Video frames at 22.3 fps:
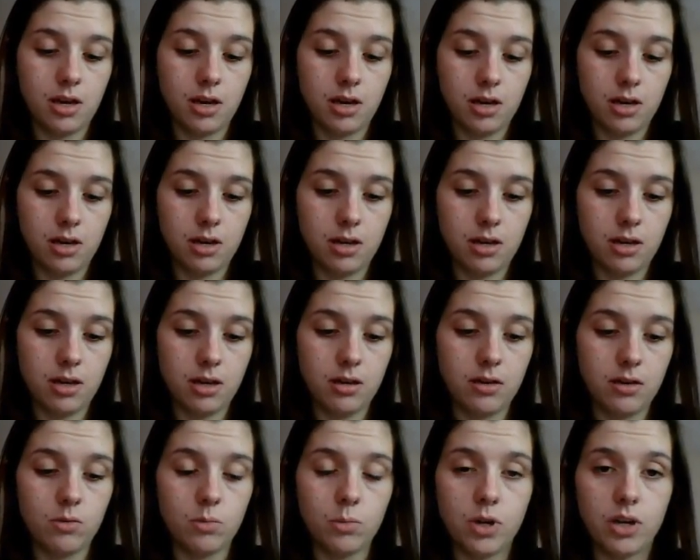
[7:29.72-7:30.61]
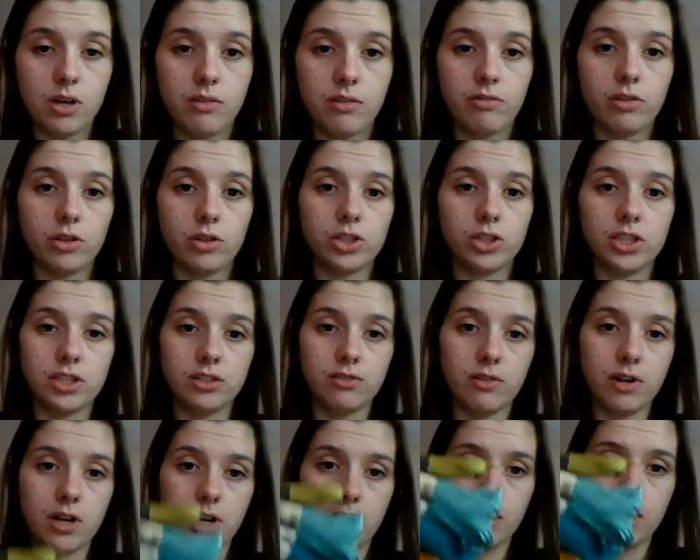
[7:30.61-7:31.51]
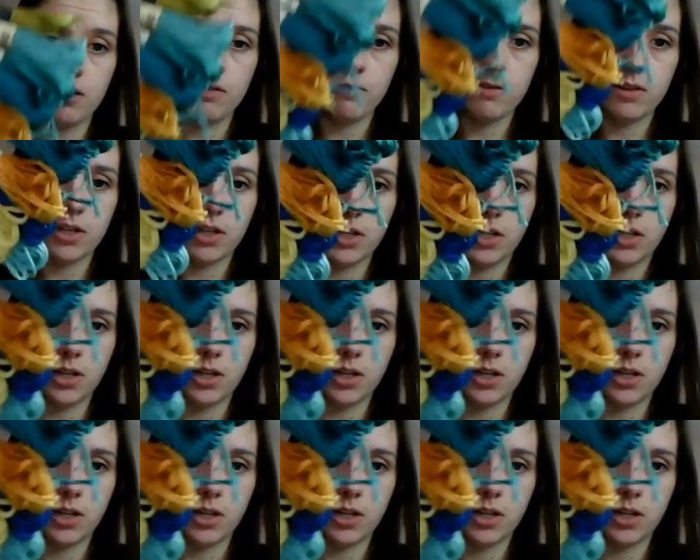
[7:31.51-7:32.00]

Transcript: All my flosses arrived,